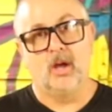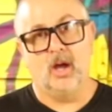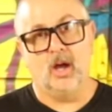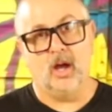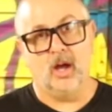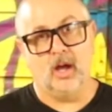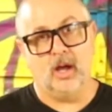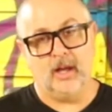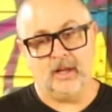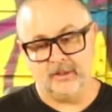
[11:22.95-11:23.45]

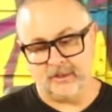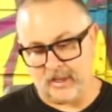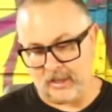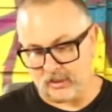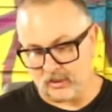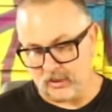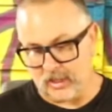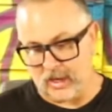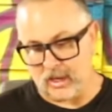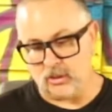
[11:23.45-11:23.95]
and that
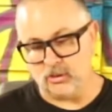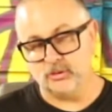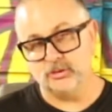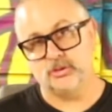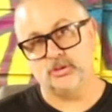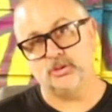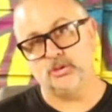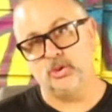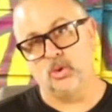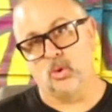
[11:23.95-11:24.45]

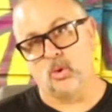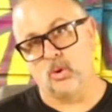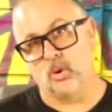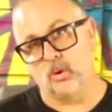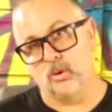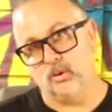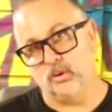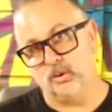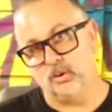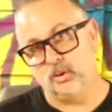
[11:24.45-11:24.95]
allows
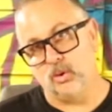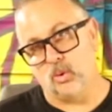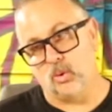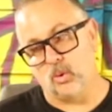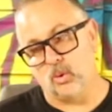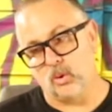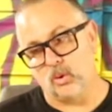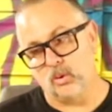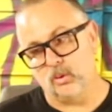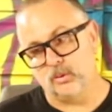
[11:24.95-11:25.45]

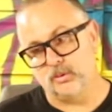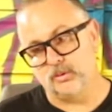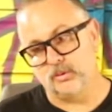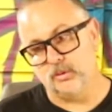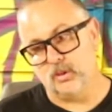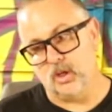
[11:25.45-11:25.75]
your